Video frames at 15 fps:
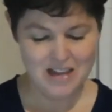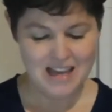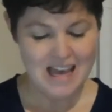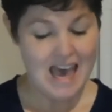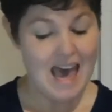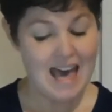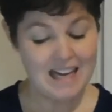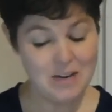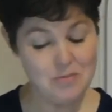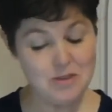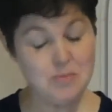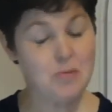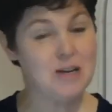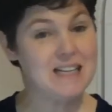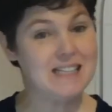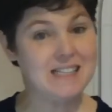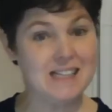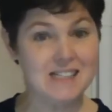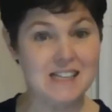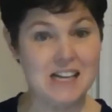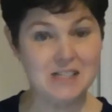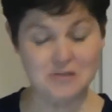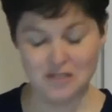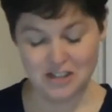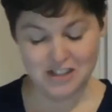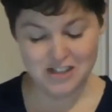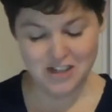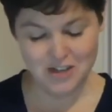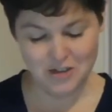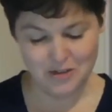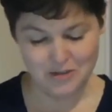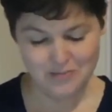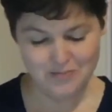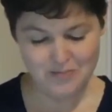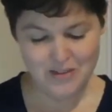And he was pretty successful too.